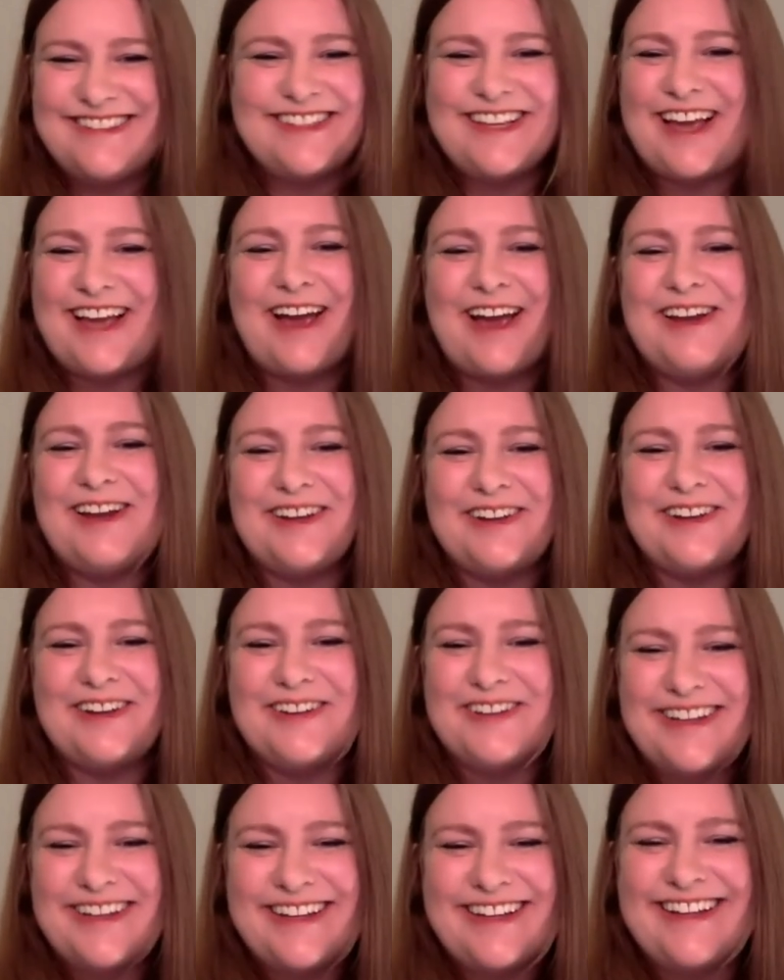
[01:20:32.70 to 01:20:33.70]

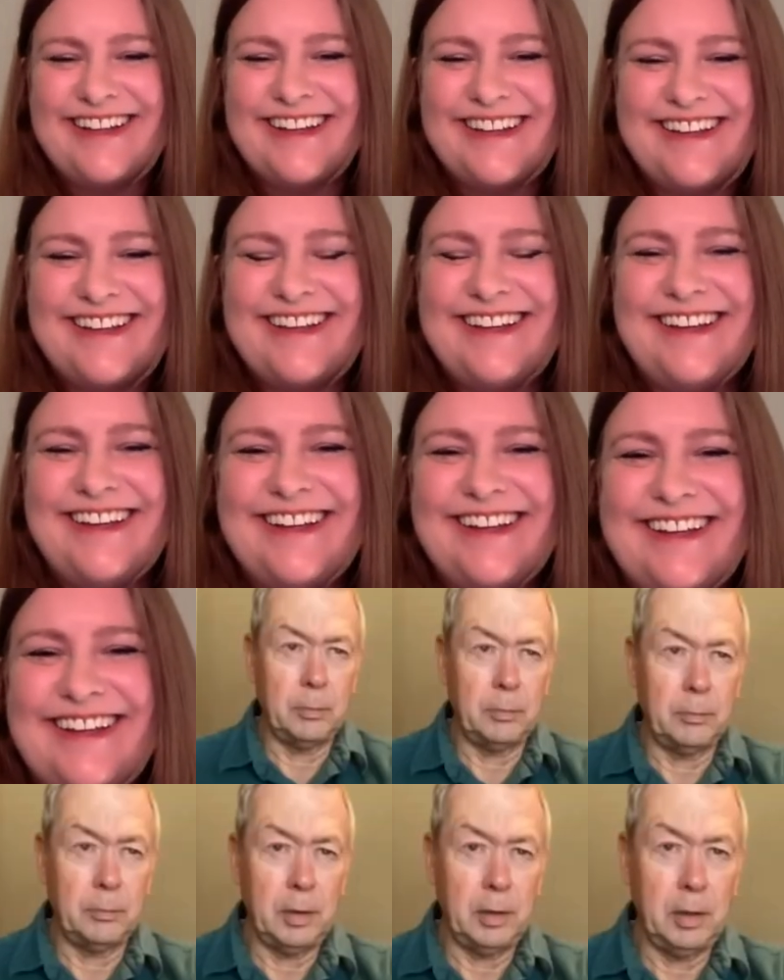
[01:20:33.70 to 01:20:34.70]
want is people to
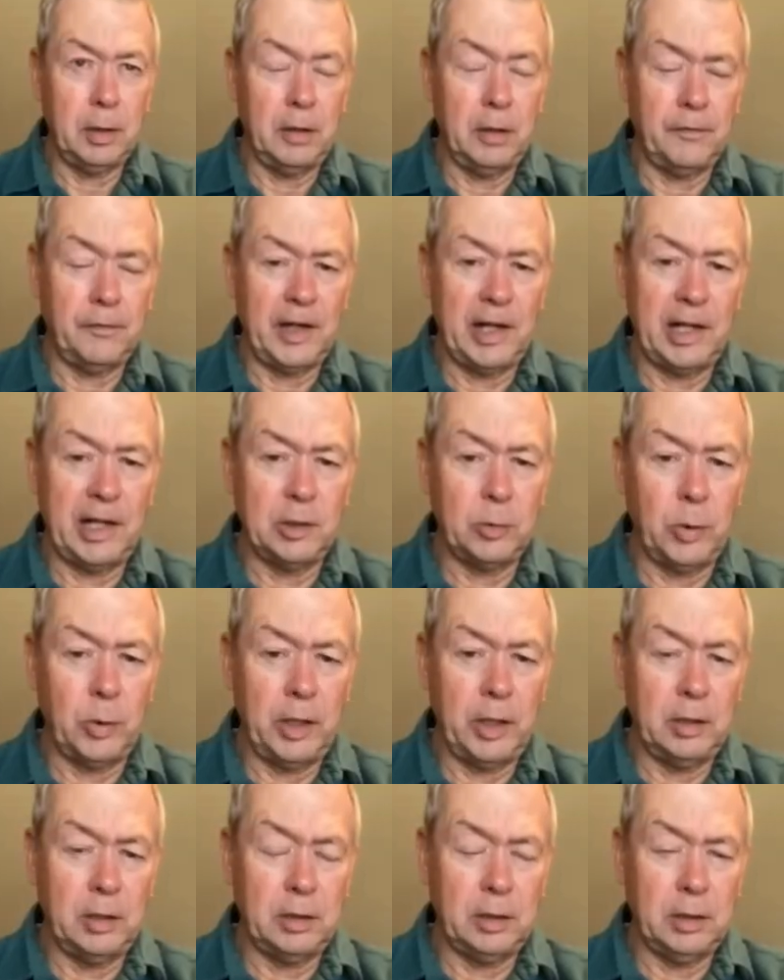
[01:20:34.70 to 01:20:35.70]
come and
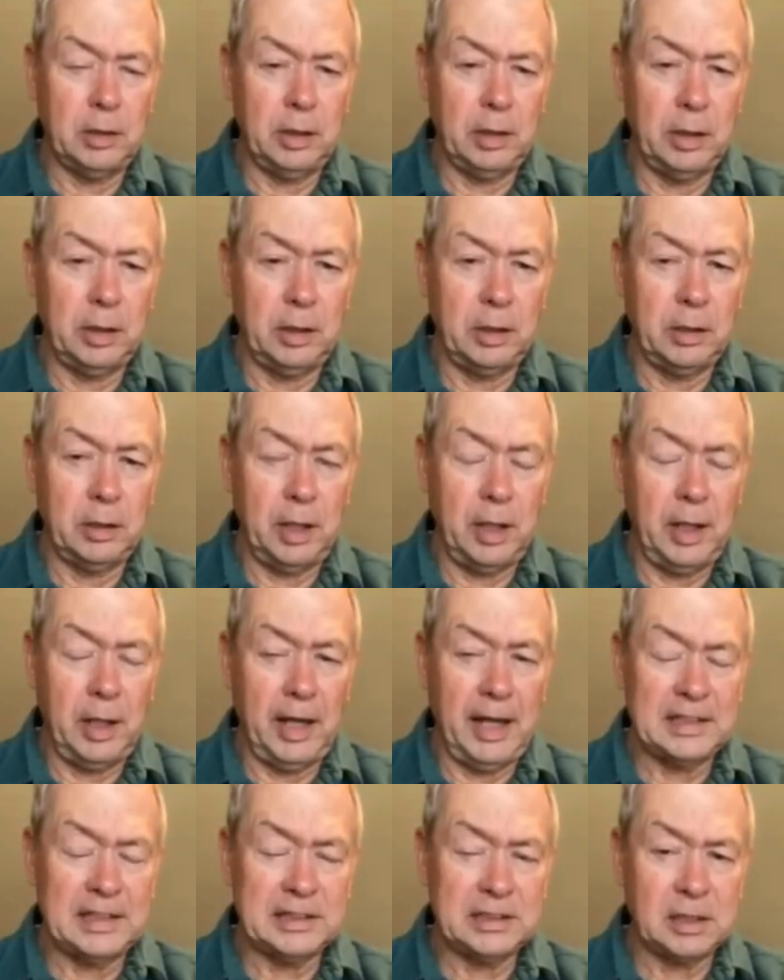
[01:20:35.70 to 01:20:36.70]
evaluate and
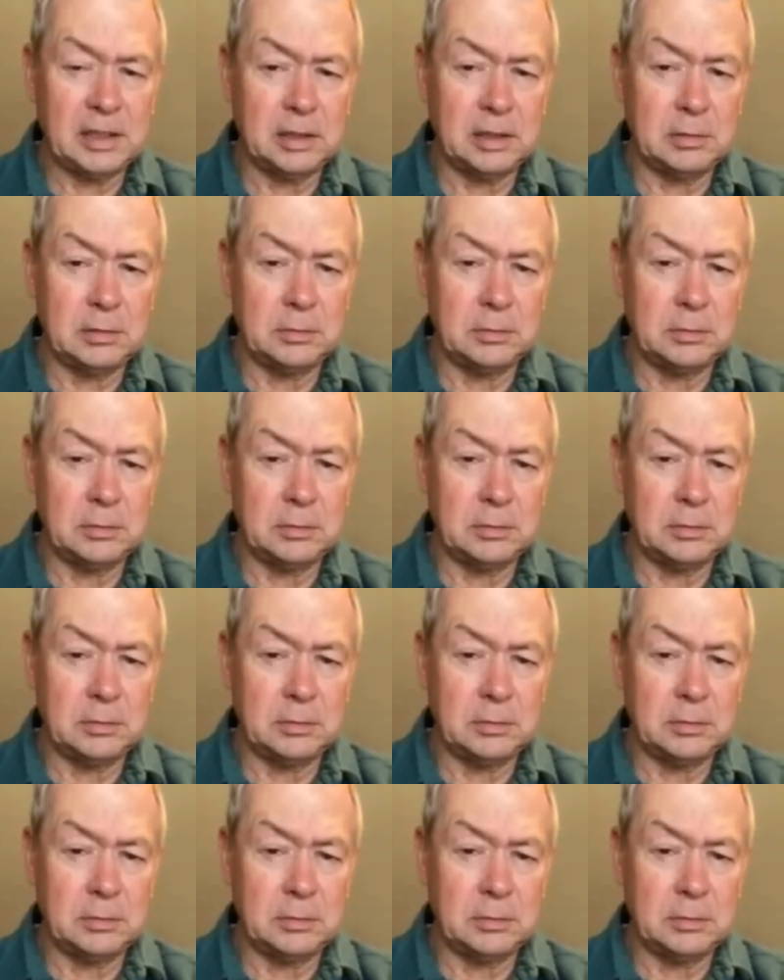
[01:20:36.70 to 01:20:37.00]
ask